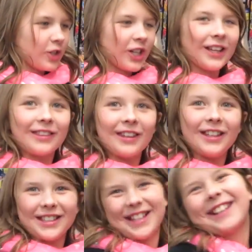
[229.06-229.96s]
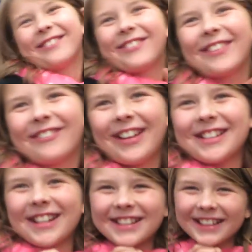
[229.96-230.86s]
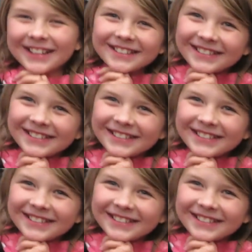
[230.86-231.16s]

We should get these for veggies.